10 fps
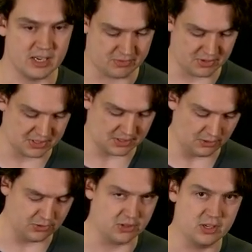first
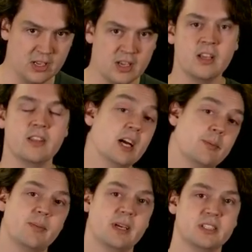solution, the
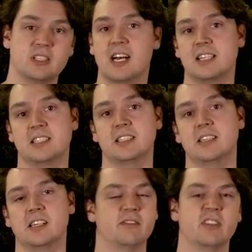upper bound starts at
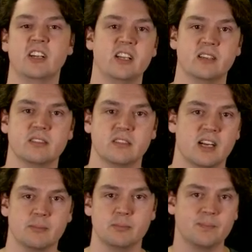infinity,
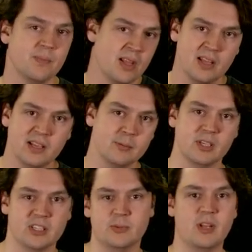right,
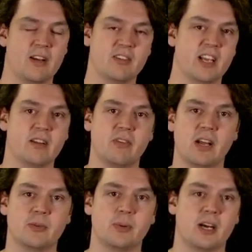because we haven't yet
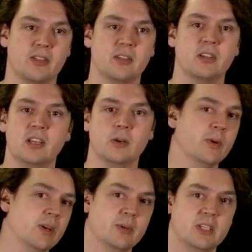found a path.
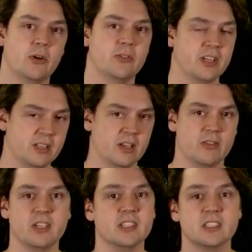We don't think there
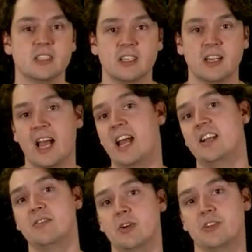is
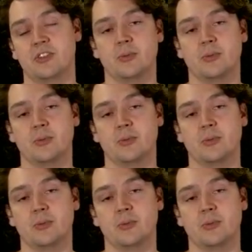any version of the